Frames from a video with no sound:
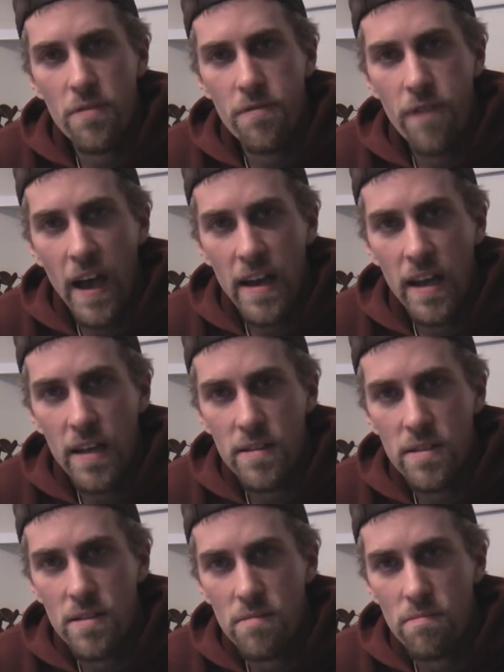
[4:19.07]
to
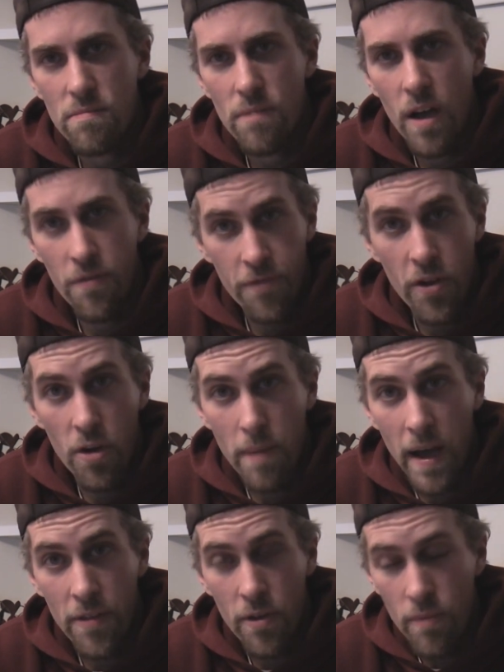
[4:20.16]
finance a film
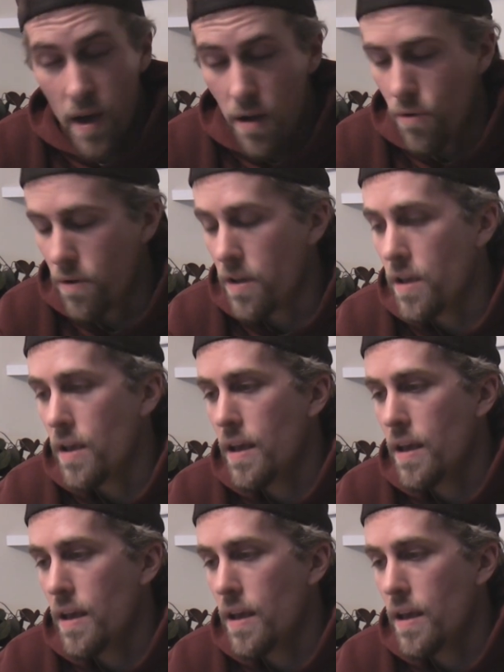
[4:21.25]
on their own?